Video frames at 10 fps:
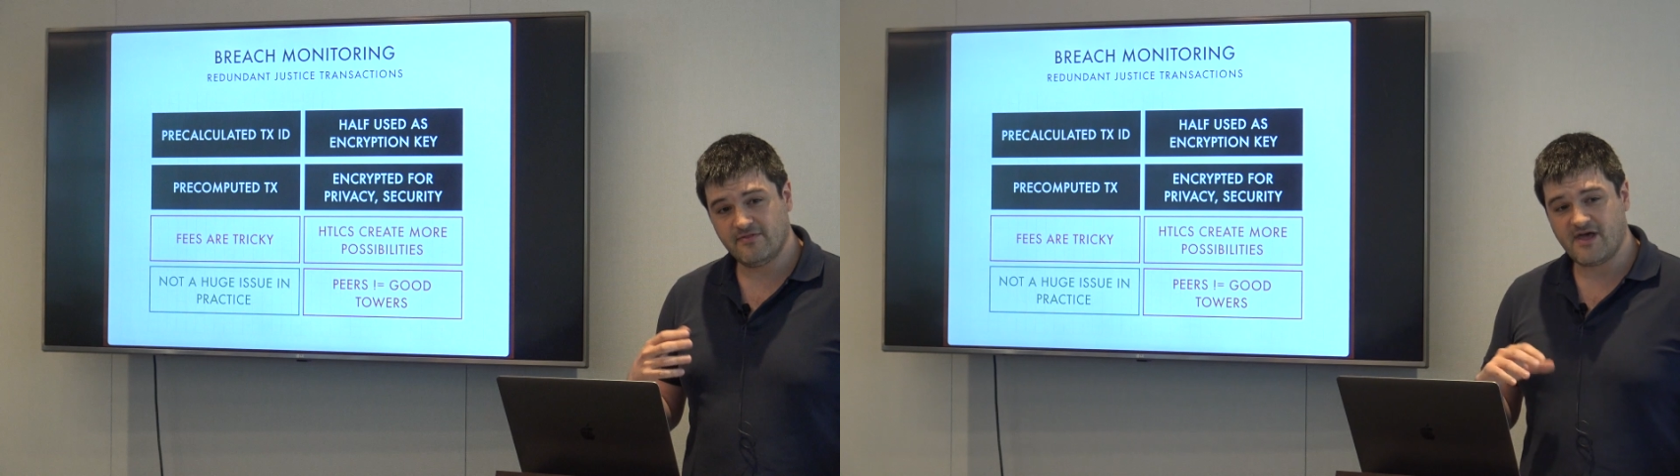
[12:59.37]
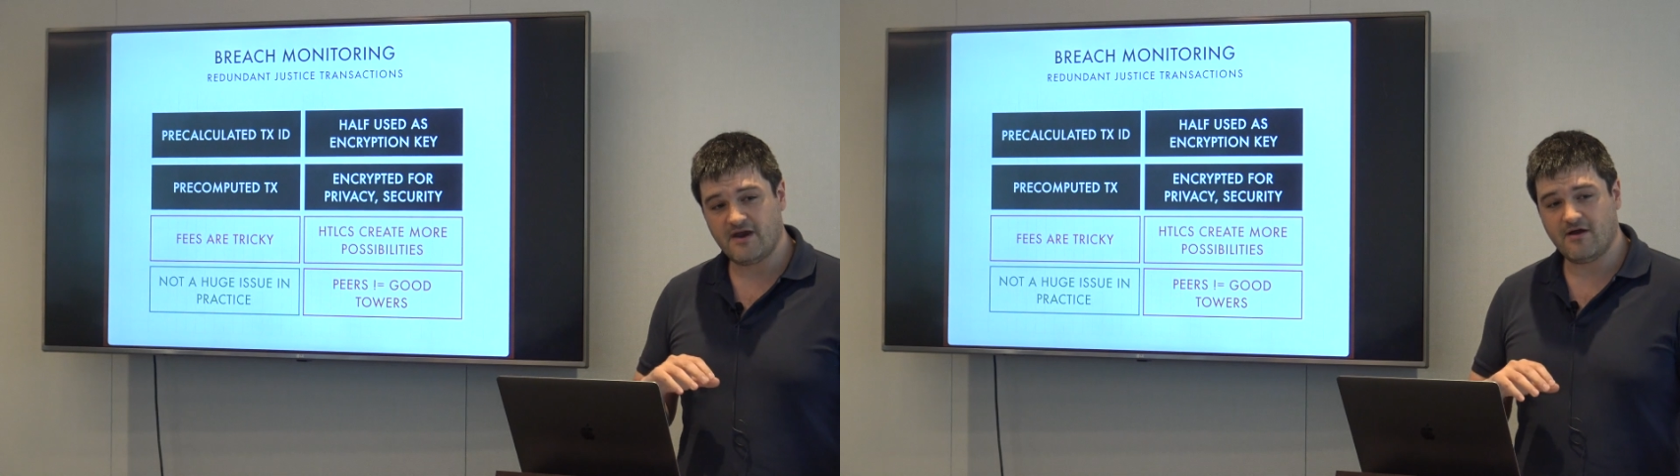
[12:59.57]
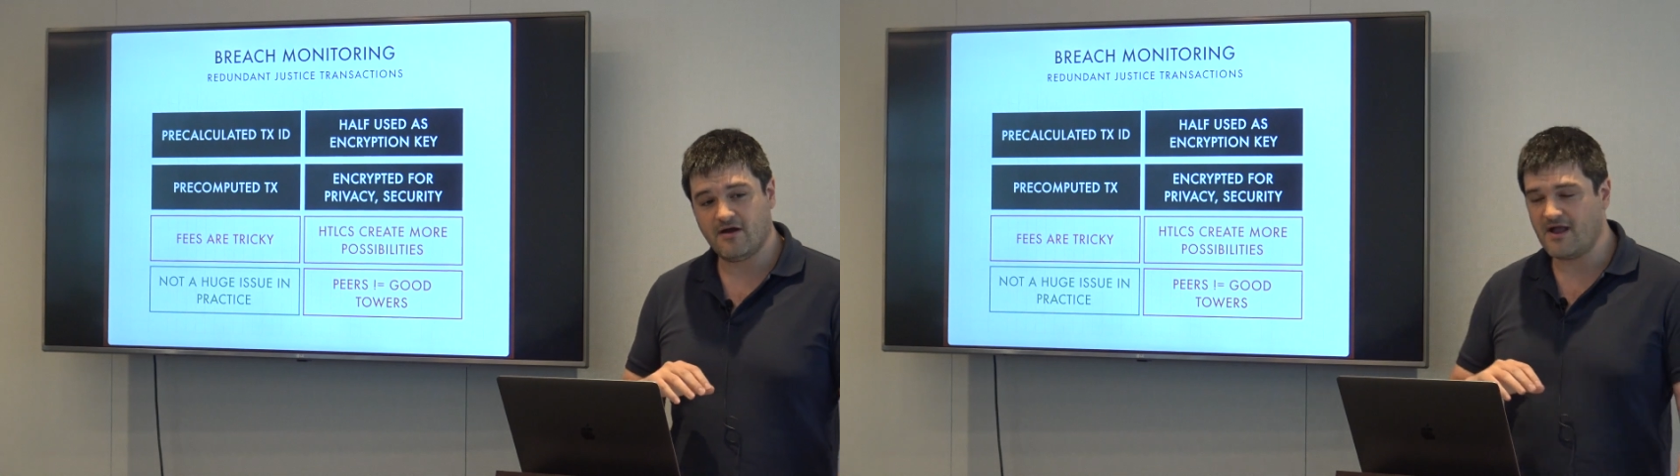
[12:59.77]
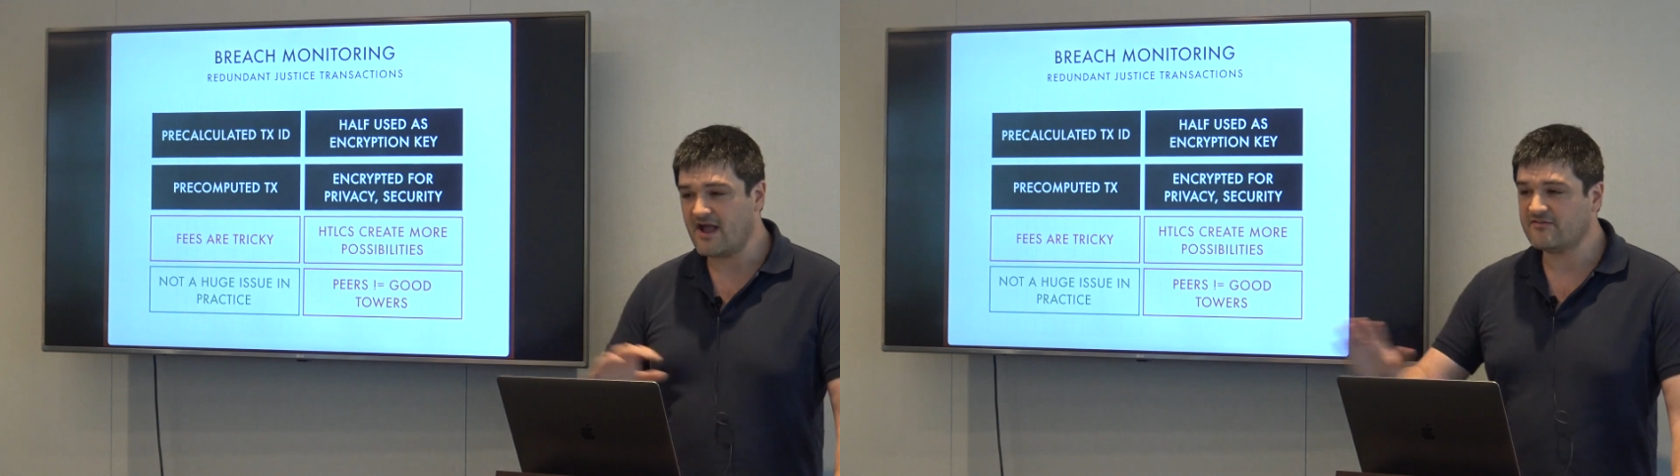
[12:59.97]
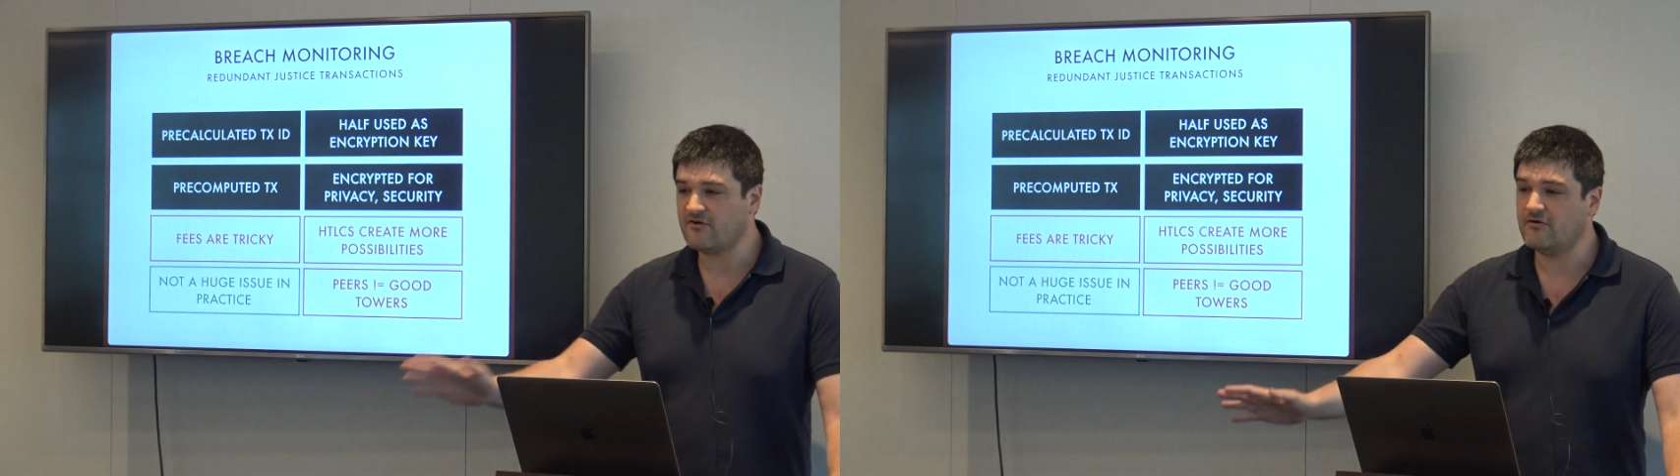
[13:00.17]
that are
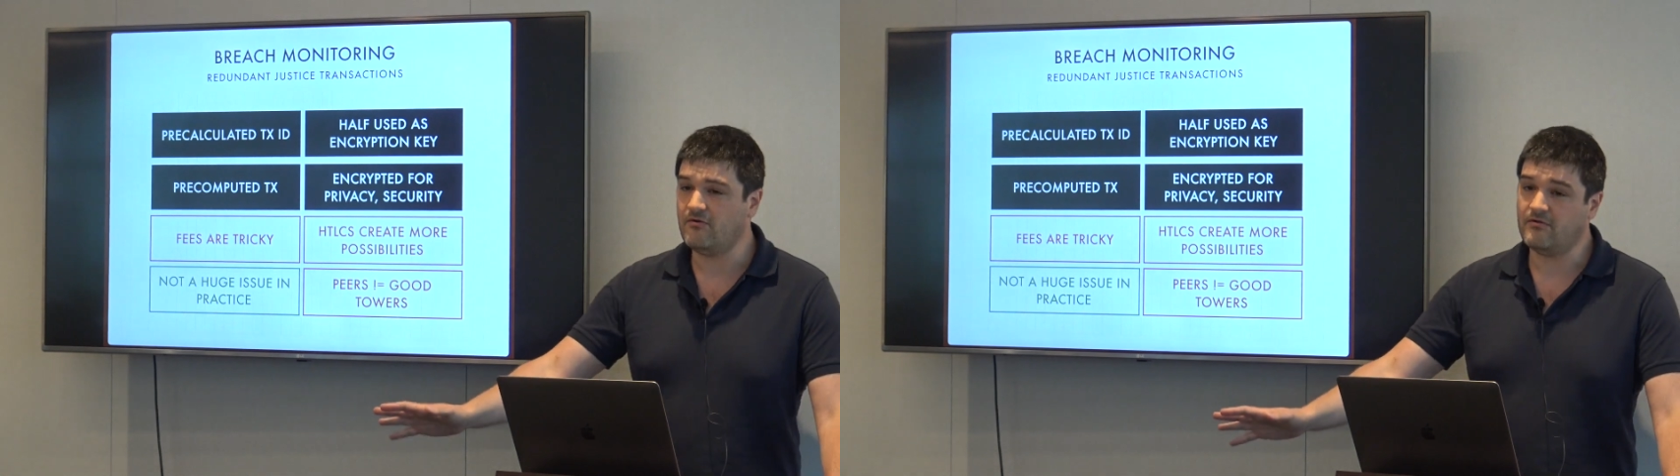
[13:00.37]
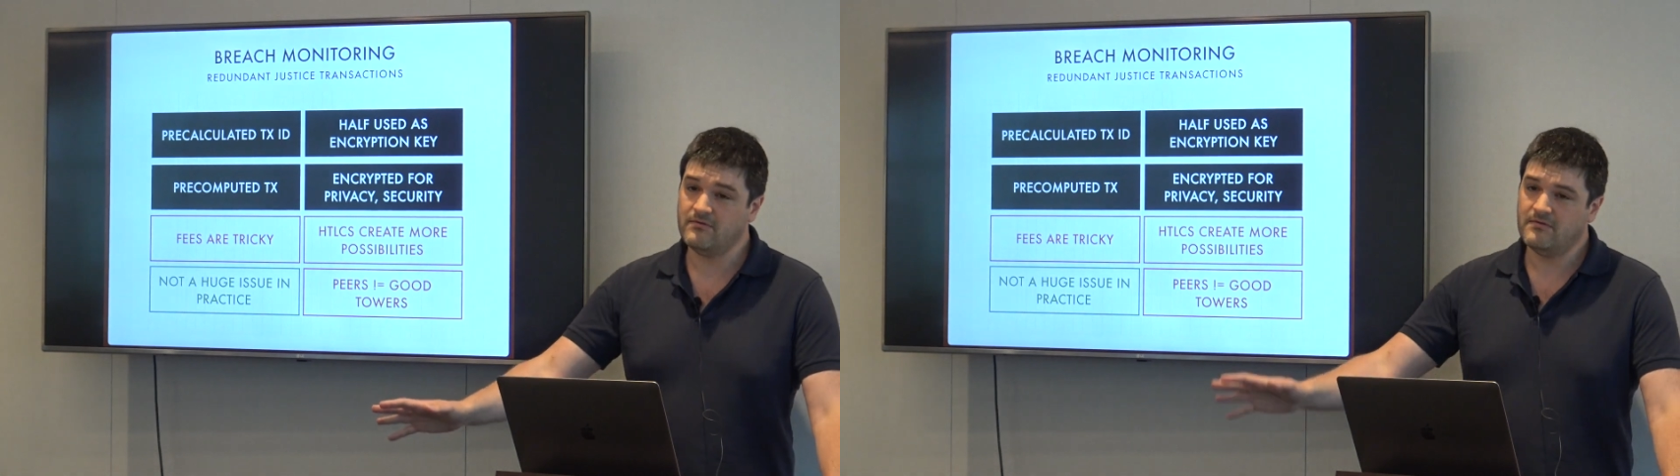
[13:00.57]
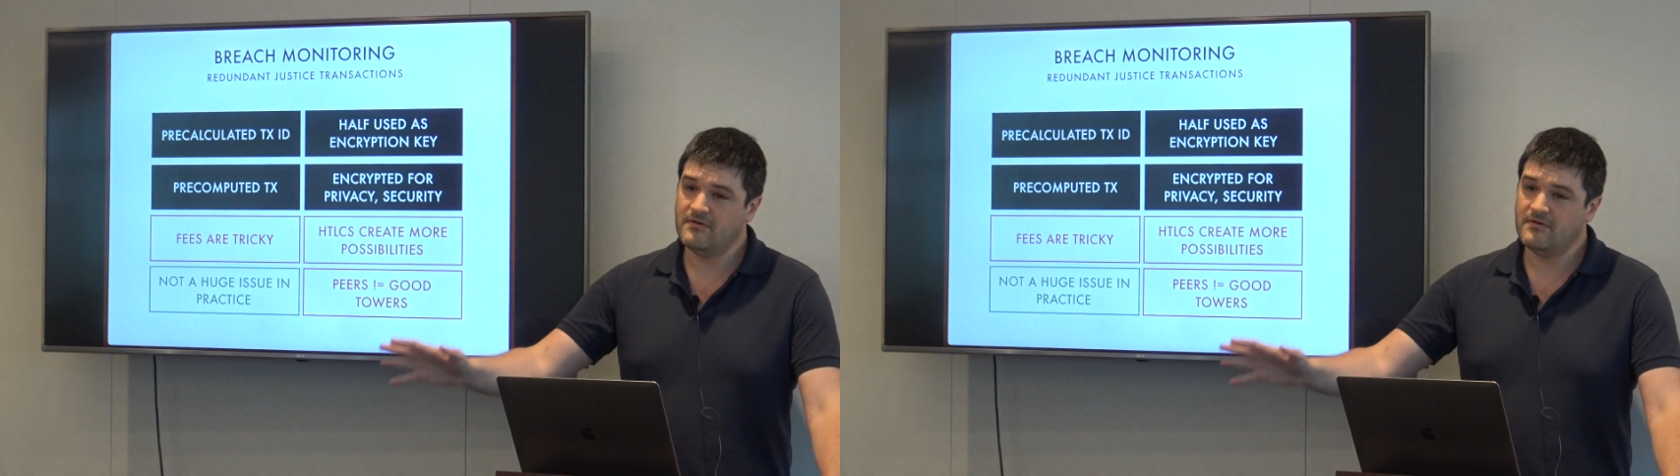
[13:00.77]
external,